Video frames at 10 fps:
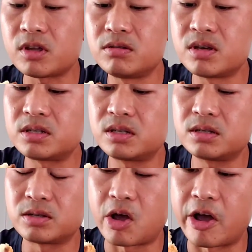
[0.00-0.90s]
This
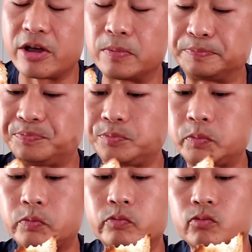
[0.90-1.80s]
is like,
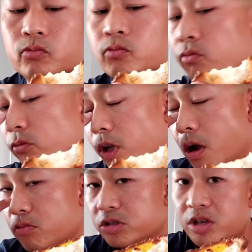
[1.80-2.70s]

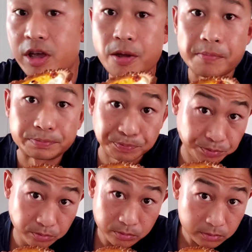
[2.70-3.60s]
I would say,
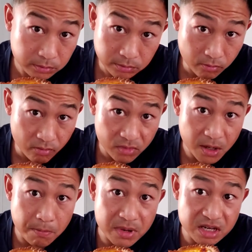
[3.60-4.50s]

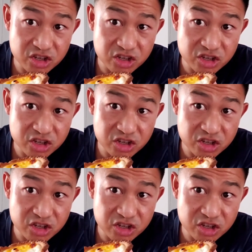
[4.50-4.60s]
mini